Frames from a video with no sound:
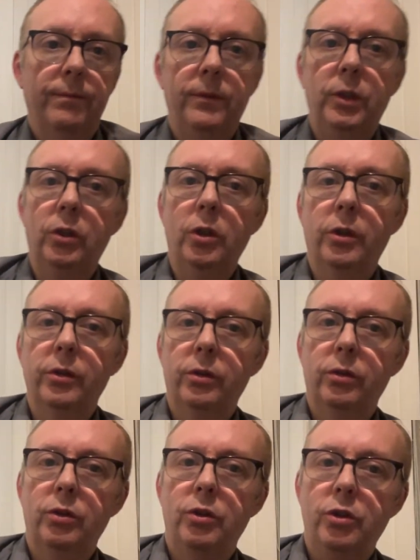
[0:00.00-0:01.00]
you're not
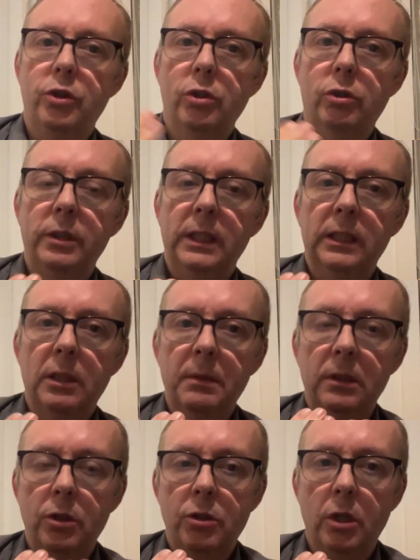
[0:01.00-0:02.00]
joining them
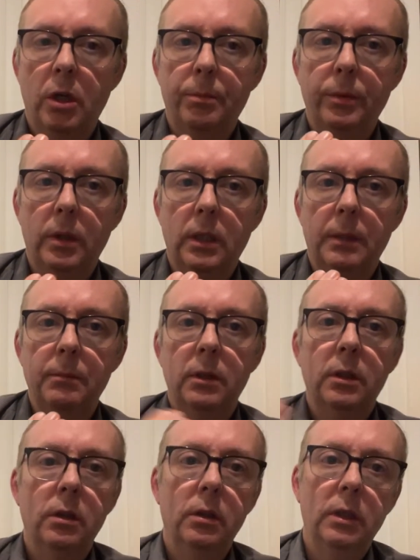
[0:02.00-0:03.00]
in the shop. I'm
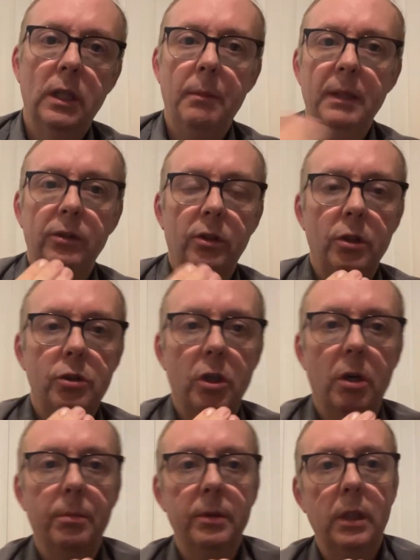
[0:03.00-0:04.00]
coming to the
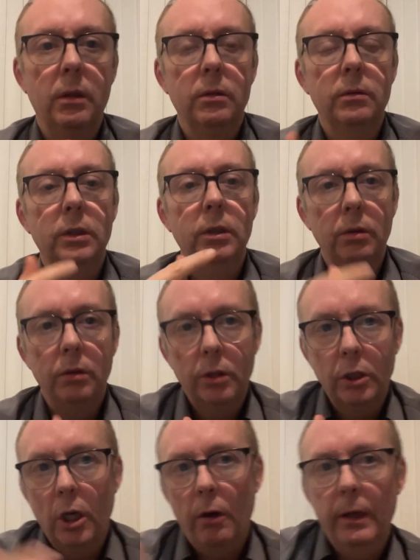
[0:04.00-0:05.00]
shop. No, you're
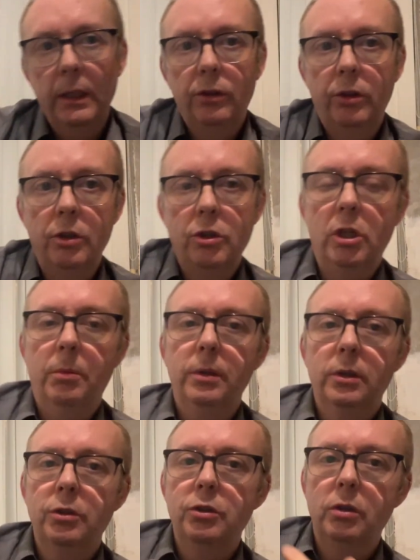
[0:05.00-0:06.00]
going to the shop
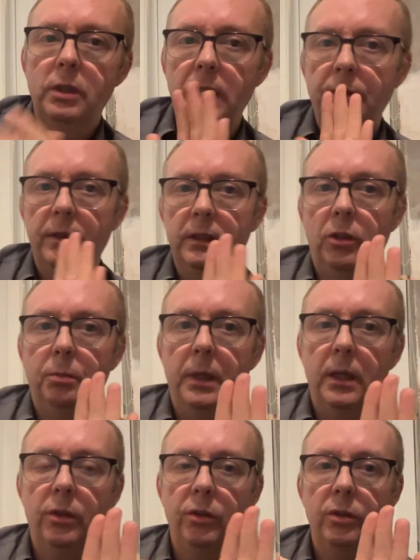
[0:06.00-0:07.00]
because you're leaving this
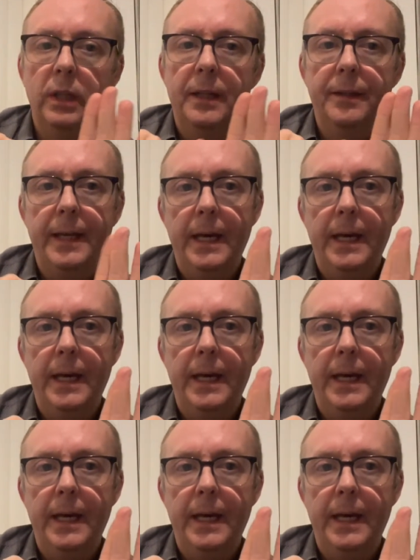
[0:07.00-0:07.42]
person at the